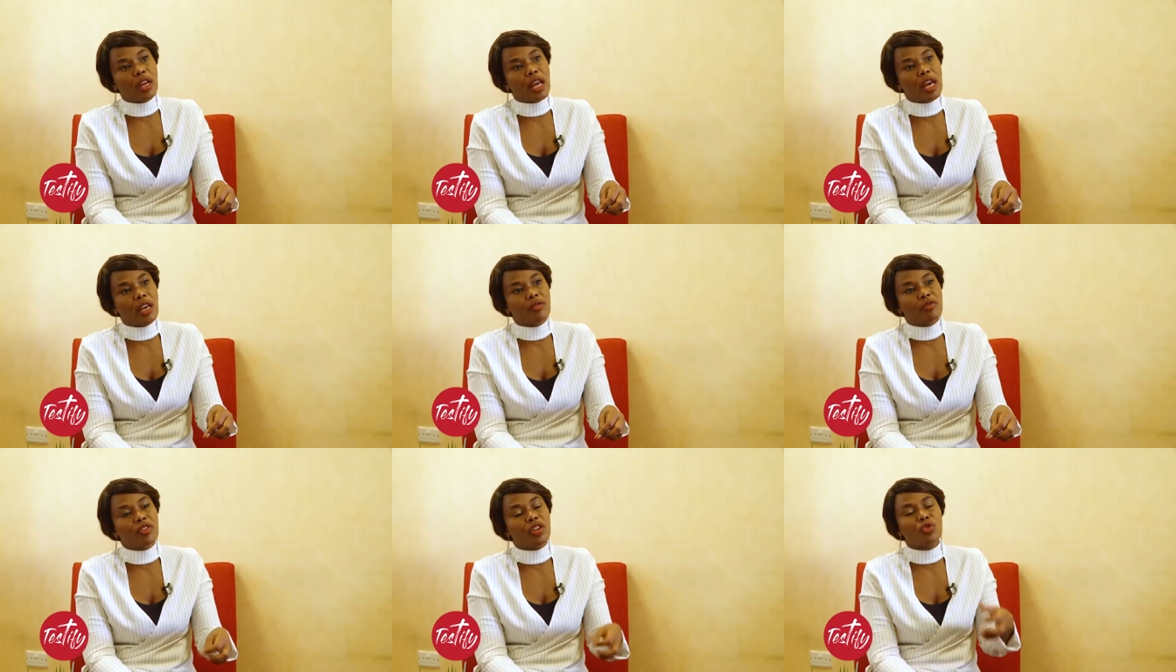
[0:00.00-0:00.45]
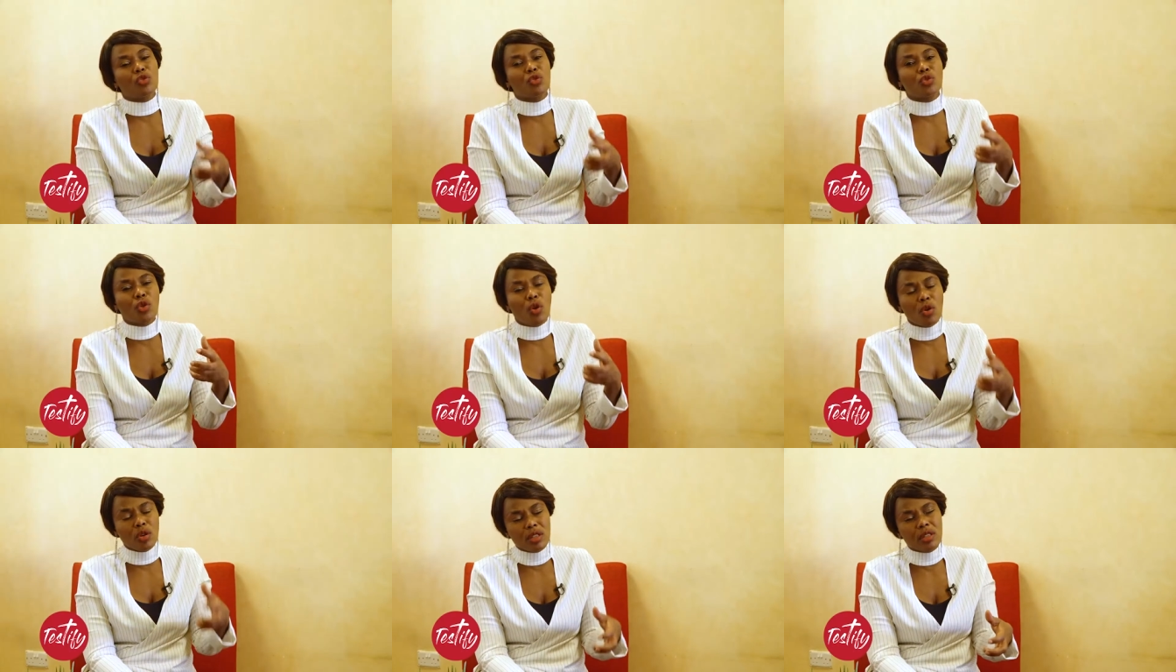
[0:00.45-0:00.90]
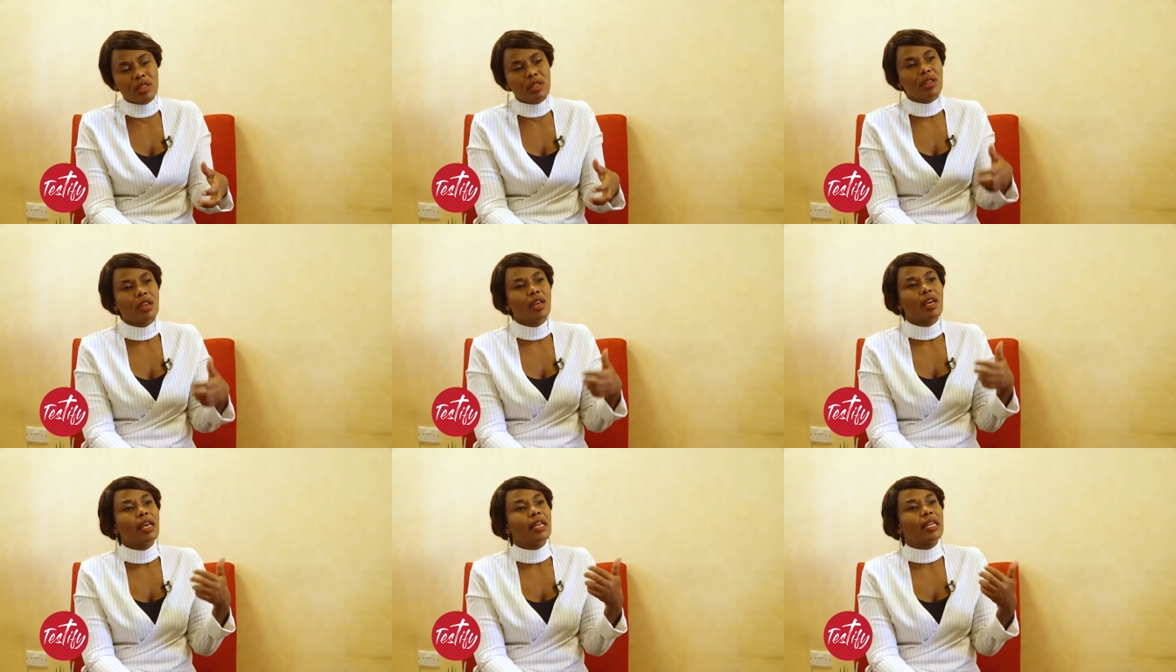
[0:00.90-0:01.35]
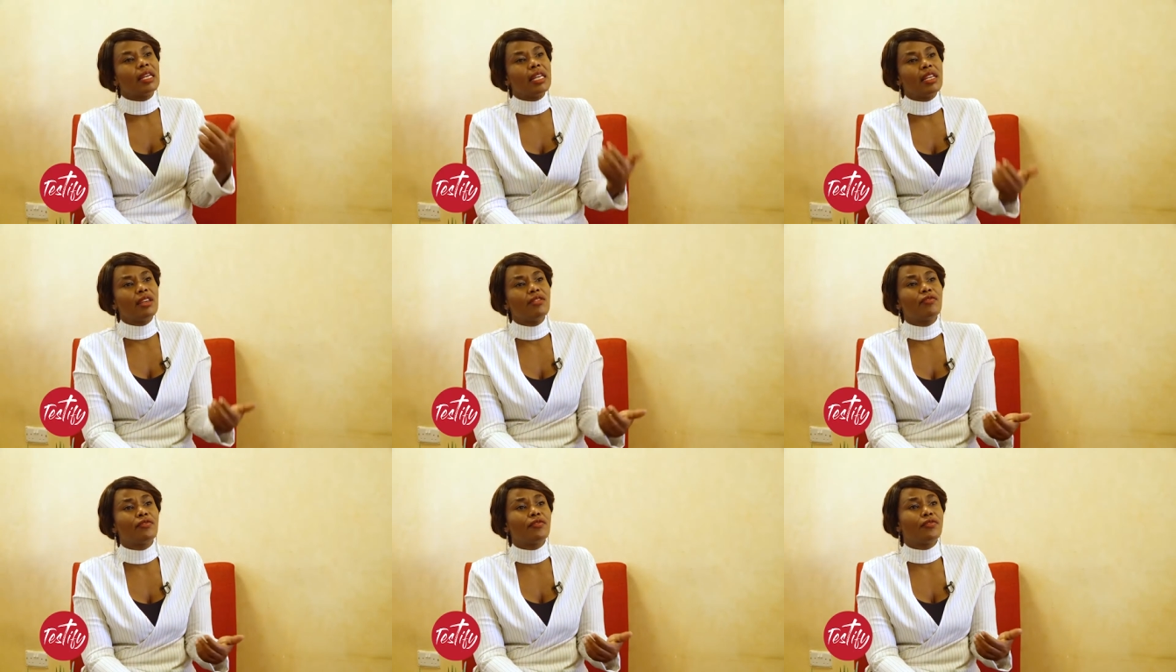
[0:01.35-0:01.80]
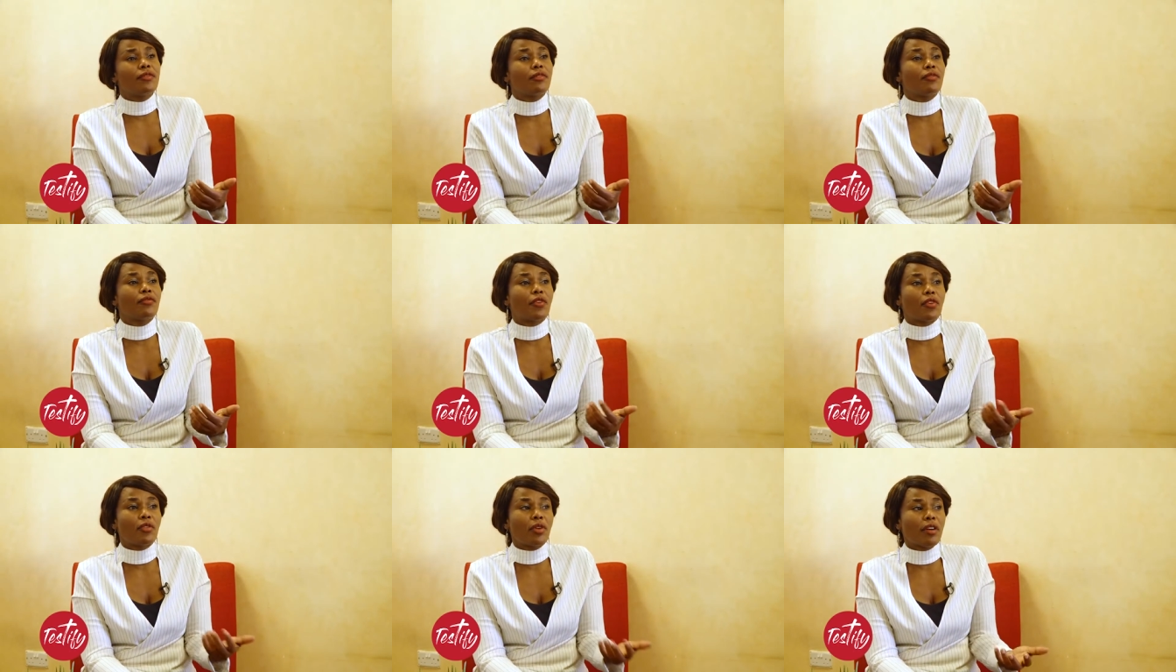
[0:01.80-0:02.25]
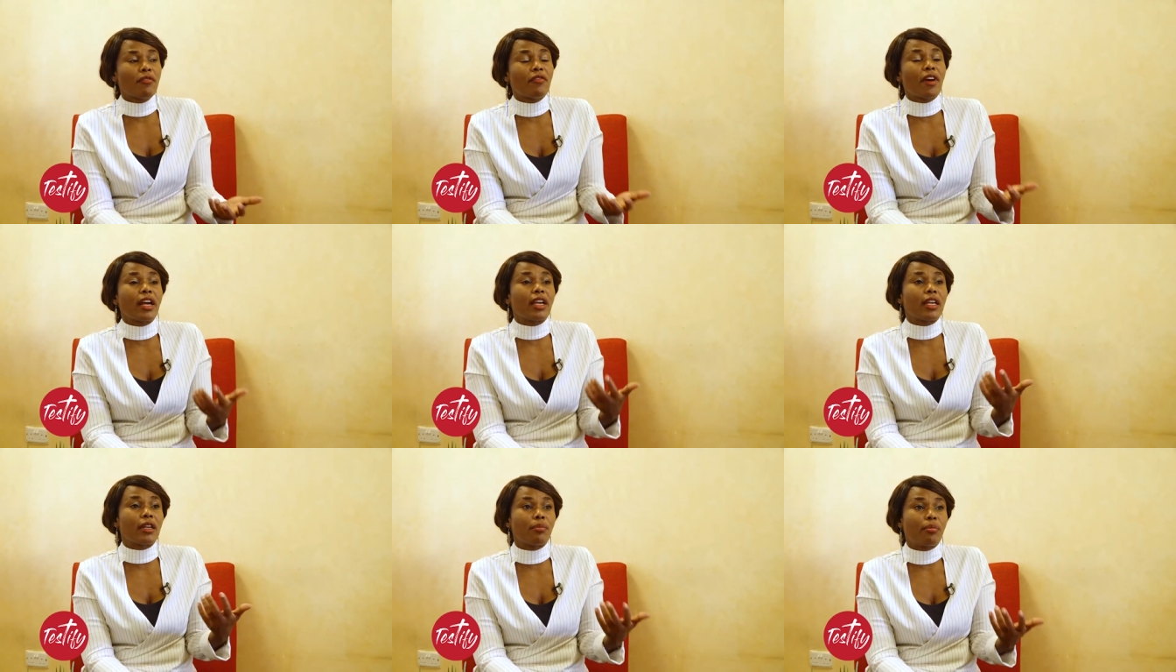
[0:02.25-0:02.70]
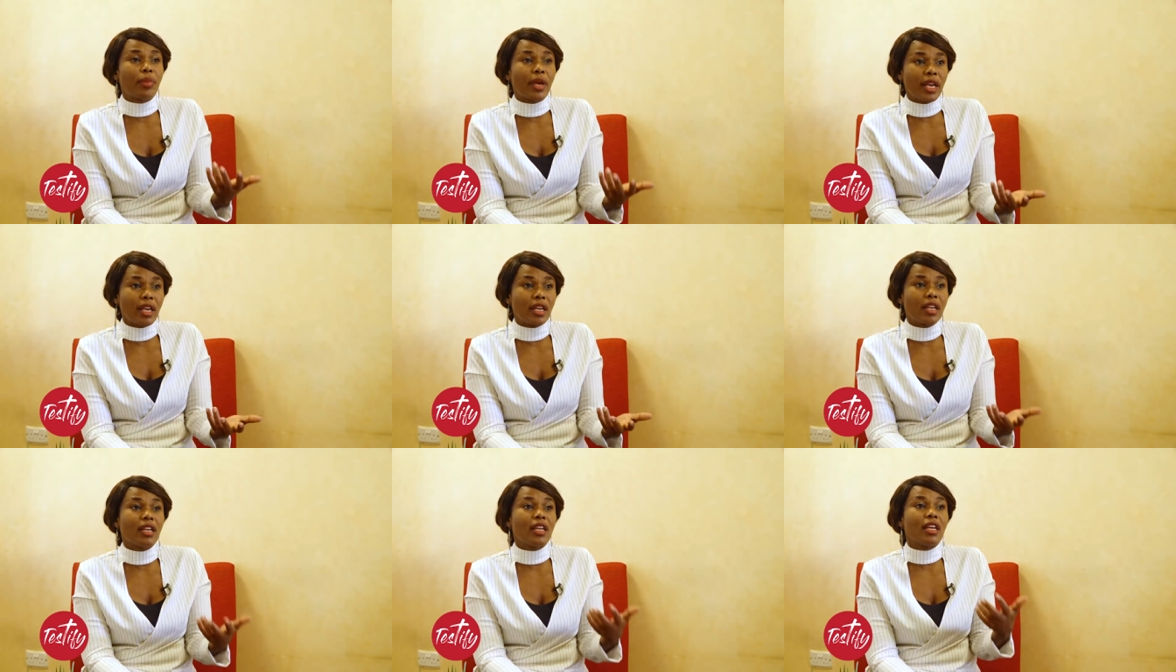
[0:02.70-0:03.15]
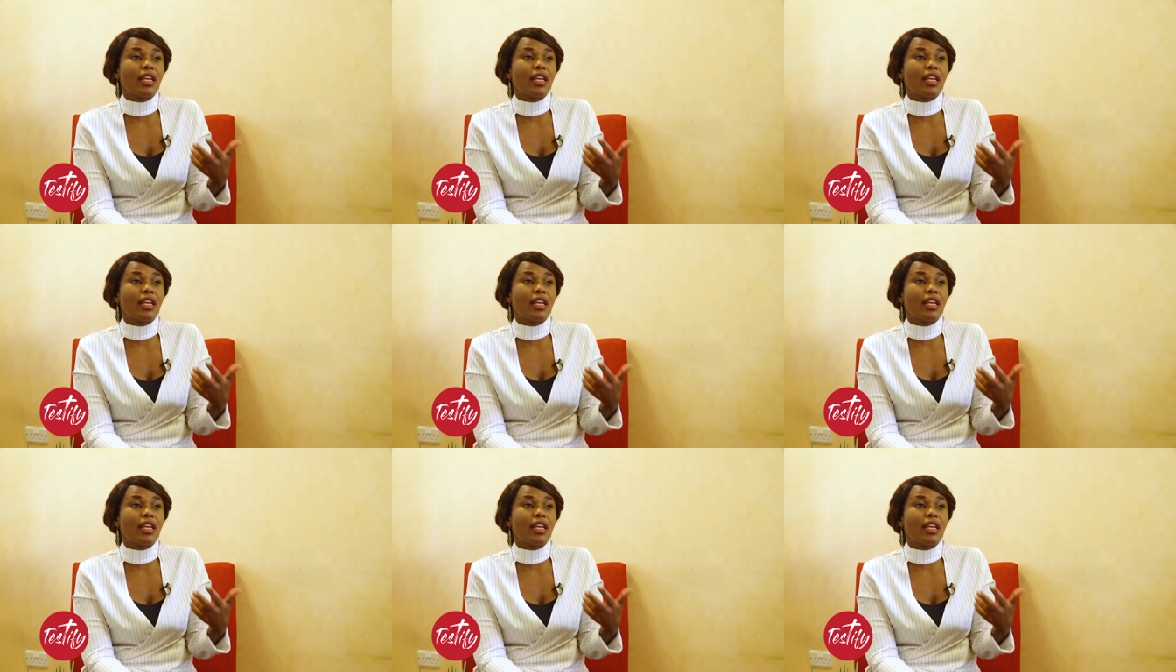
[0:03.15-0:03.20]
life, that you don't live forever in pain,